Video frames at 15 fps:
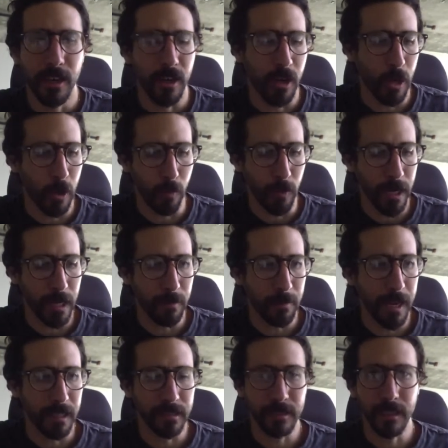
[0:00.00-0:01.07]
uh,
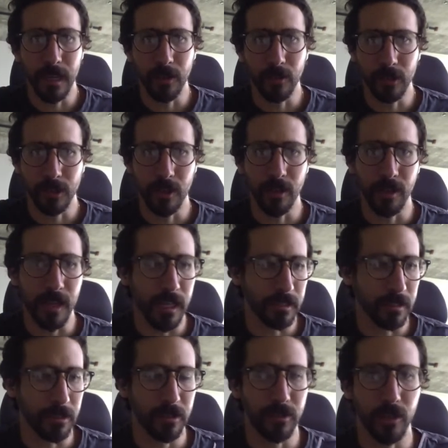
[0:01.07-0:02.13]
Ray-Ban style
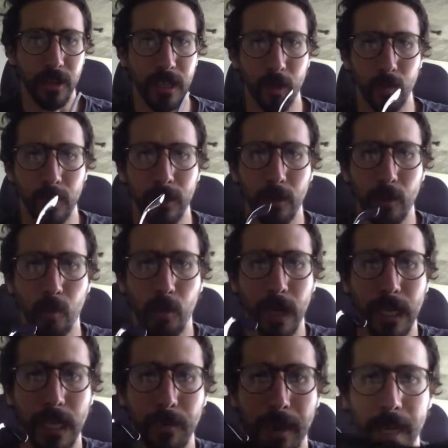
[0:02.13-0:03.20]
sunglasses, starting with the
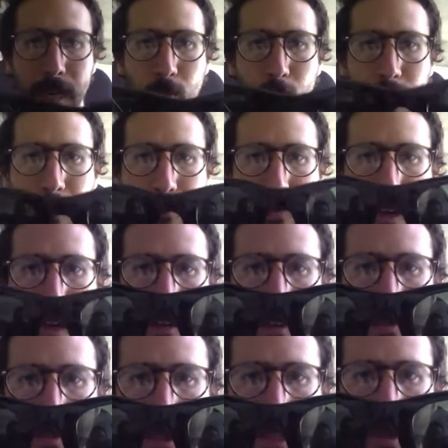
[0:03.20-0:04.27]
Ray-Ban
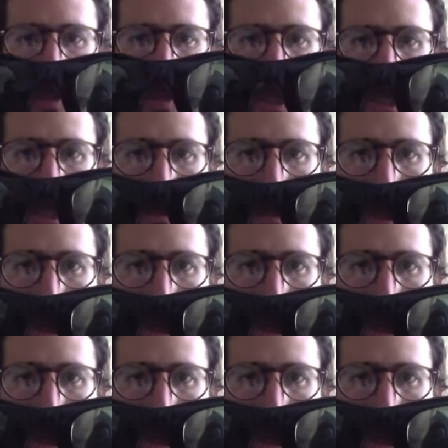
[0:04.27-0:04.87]
Wayfarer, which if